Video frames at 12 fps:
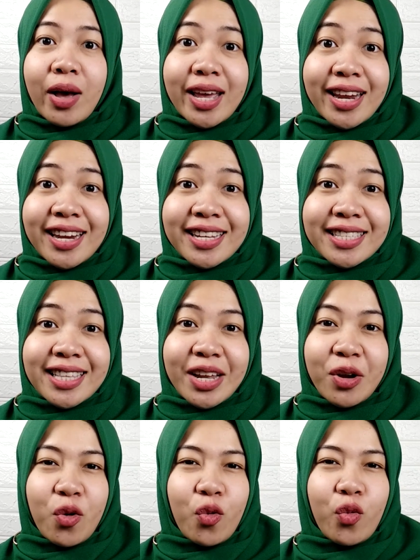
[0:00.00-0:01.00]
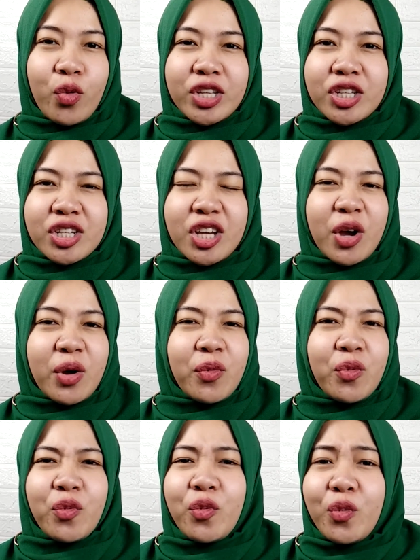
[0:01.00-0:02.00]
in an instant which
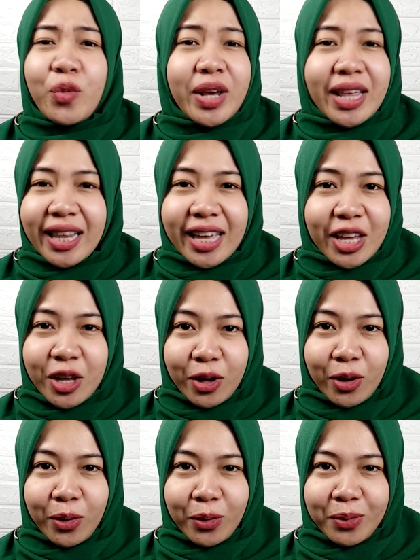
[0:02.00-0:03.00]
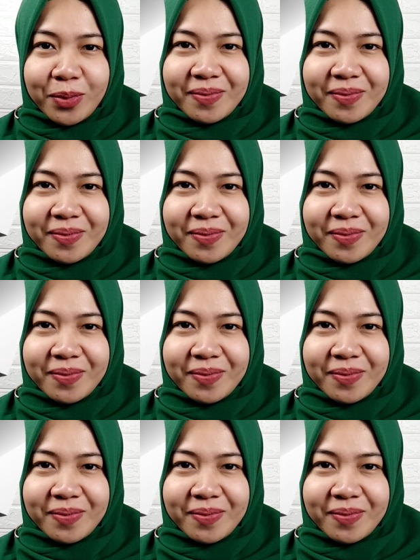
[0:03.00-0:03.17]
really you.